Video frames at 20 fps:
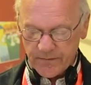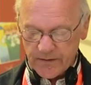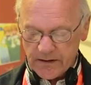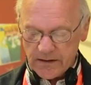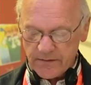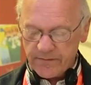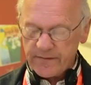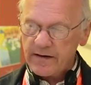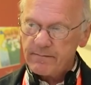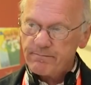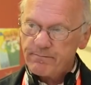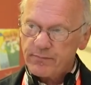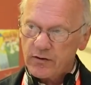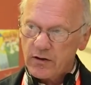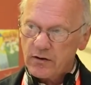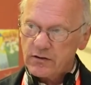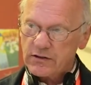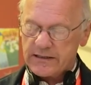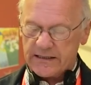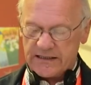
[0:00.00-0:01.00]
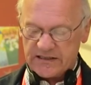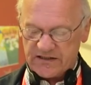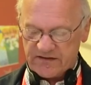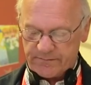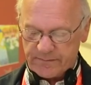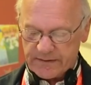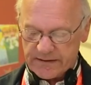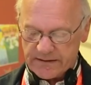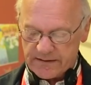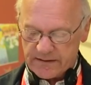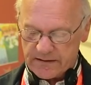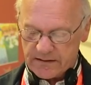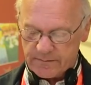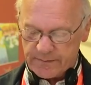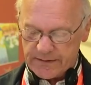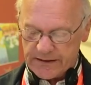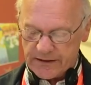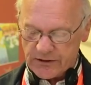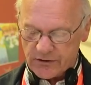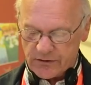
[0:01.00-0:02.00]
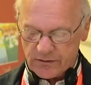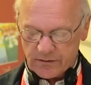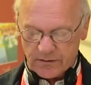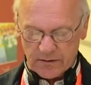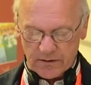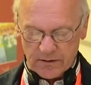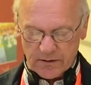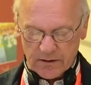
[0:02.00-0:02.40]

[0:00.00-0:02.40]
and the very process of participation